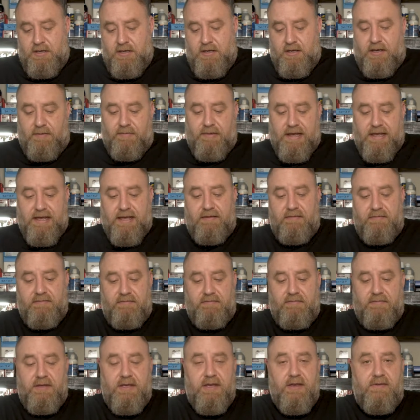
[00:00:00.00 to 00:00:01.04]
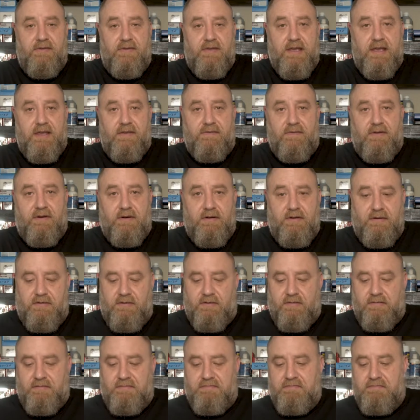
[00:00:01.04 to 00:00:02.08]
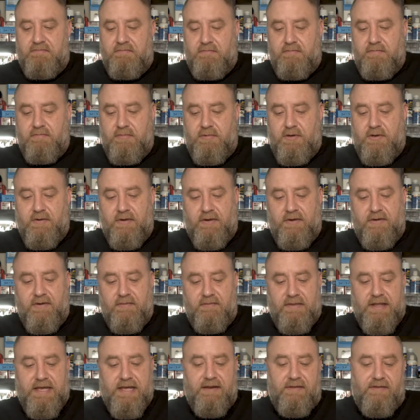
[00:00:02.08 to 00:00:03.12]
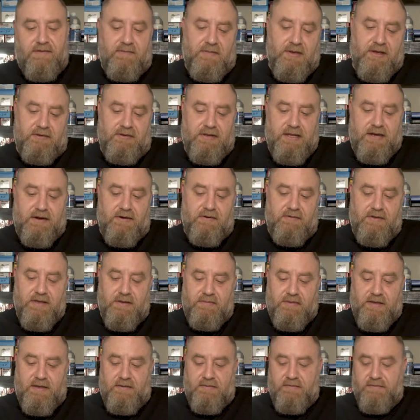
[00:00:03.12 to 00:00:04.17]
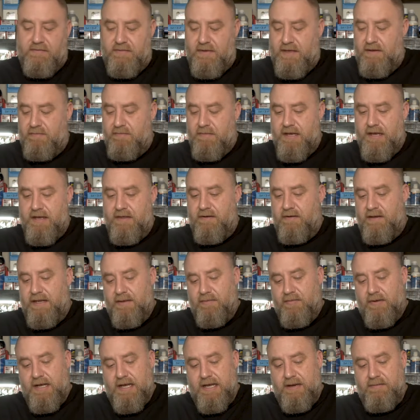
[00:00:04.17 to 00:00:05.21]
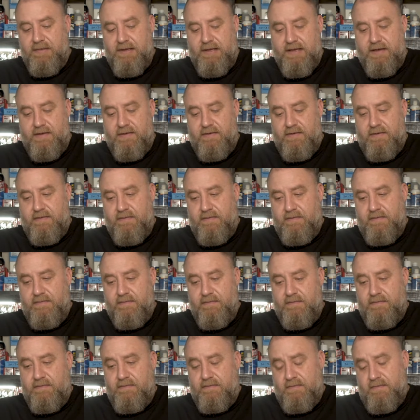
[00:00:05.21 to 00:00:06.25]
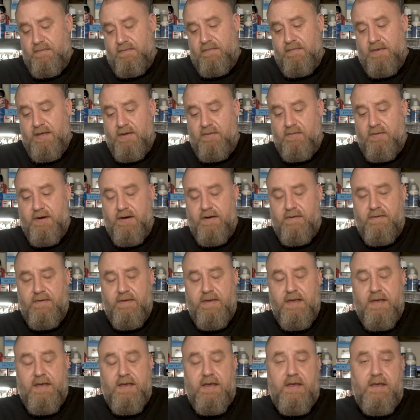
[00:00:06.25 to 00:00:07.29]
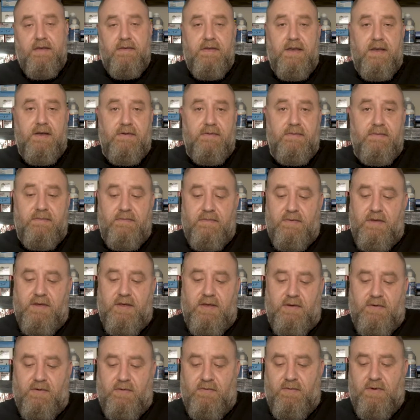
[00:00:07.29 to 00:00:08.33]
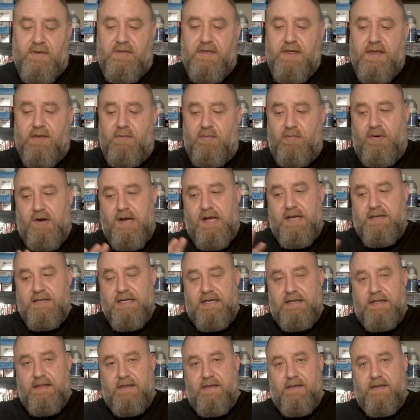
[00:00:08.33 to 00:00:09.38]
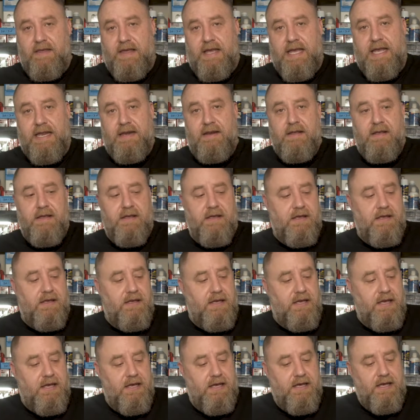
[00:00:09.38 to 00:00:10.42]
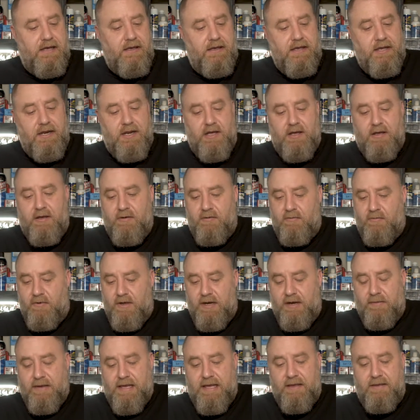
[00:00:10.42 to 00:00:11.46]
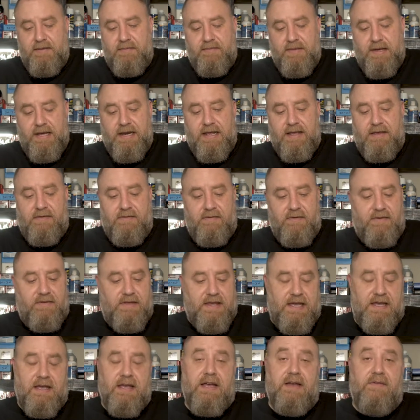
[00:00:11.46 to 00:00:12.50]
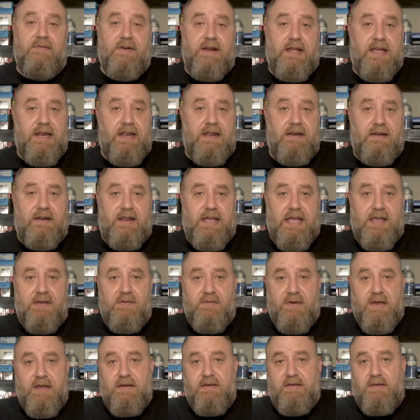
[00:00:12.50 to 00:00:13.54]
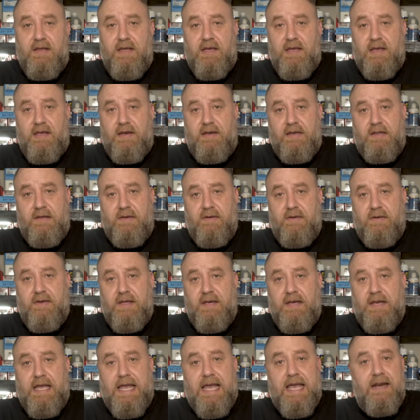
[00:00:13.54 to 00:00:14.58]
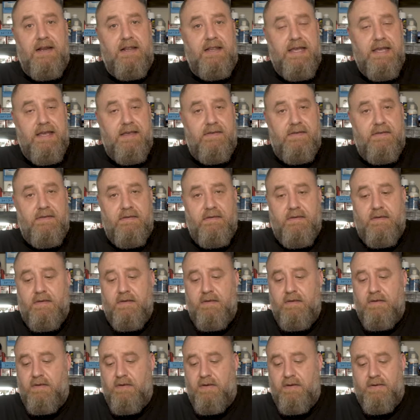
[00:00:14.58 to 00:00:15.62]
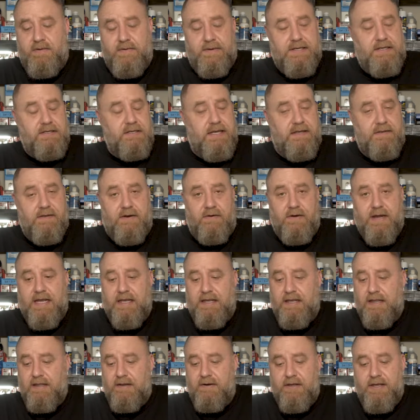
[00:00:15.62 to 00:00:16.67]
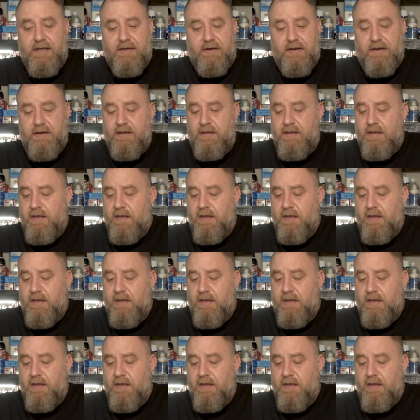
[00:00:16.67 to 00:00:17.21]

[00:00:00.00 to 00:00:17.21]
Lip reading: I'll probably use this for doing some lead smelting or something in my other Lee pot because it works. So, with this project to the side, you know, one of my buddies was like, oh, forget it, and he went to an Annalise, which that's a great little unit.